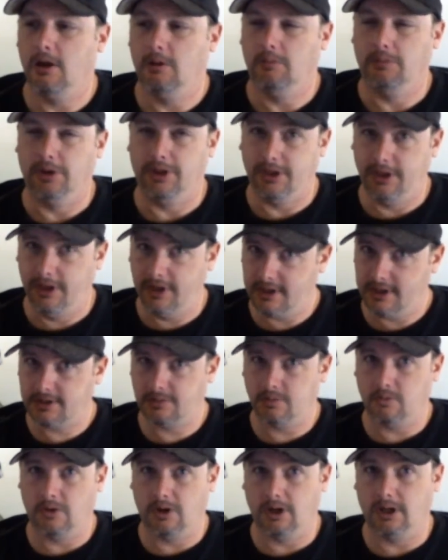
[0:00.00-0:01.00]
But this
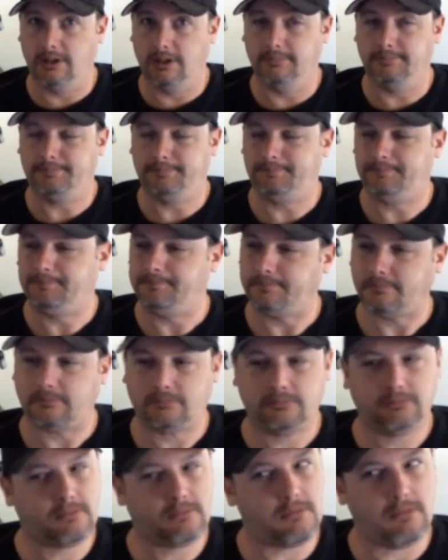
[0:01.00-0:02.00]
one,
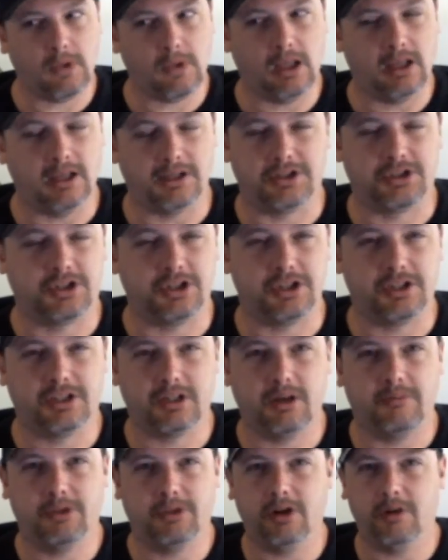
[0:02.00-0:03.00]
it's just
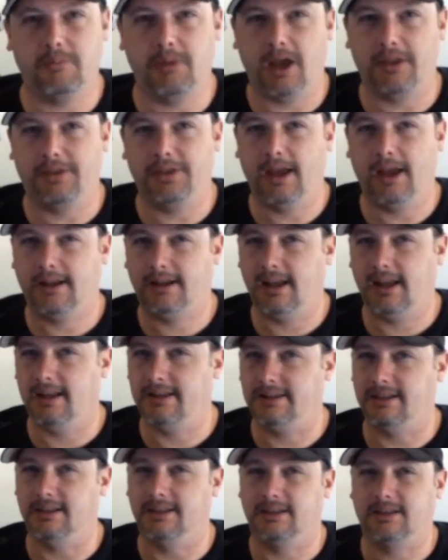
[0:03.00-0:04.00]
something about that
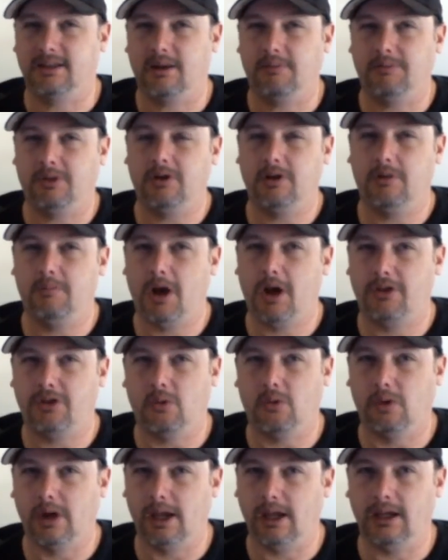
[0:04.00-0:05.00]
taste. It's something about the
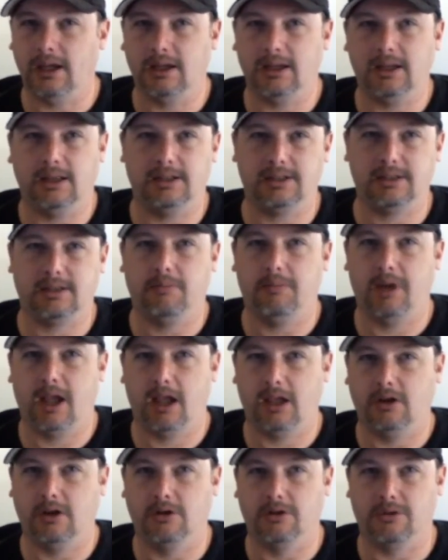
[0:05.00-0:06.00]
way it hits the
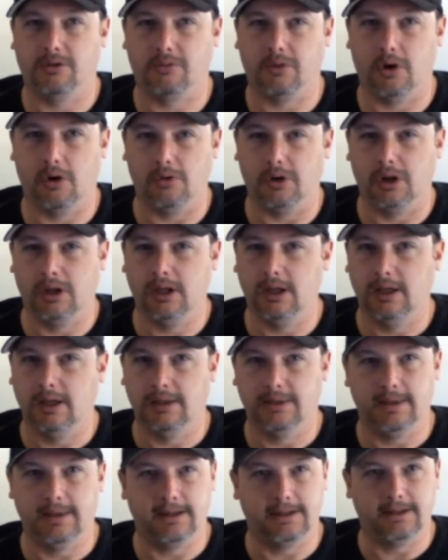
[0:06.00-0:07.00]
back of your throat
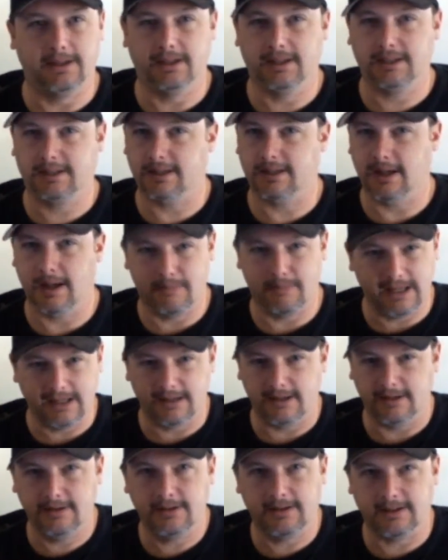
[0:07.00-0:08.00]
that just, I mean,
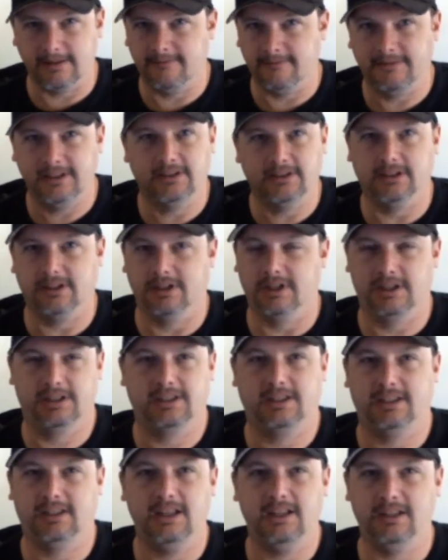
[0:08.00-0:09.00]
you can feel it
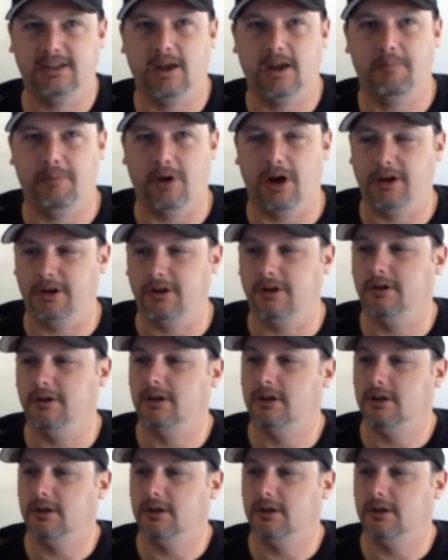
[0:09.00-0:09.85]
just seize up on you.